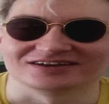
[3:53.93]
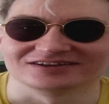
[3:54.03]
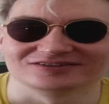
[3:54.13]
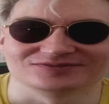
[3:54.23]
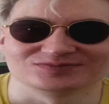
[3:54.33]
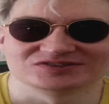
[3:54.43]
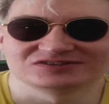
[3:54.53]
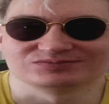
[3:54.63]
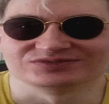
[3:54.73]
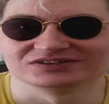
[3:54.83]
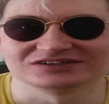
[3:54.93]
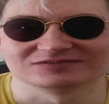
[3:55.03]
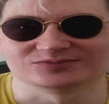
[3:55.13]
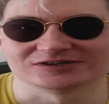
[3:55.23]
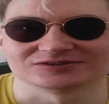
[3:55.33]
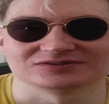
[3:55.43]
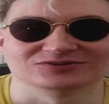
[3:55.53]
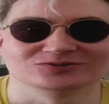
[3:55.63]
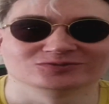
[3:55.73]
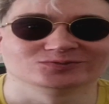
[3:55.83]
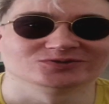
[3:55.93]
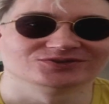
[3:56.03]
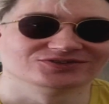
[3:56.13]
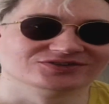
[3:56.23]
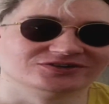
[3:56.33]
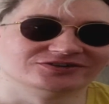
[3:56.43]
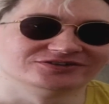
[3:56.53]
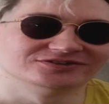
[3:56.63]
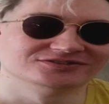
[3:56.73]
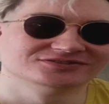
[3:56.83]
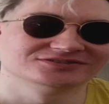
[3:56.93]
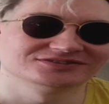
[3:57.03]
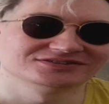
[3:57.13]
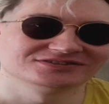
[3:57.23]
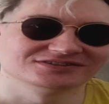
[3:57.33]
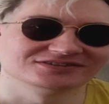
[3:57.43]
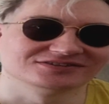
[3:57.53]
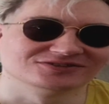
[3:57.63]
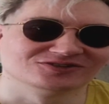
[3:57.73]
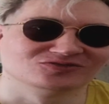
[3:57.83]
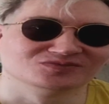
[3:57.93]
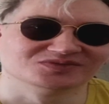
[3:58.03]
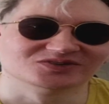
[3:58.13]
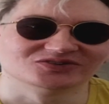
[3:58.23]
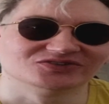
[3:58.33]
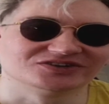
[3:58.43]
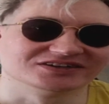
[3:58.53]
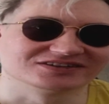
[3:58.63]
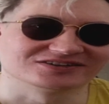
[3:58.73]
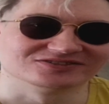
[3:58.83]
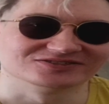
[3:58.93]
I don't speak about New World Order no more and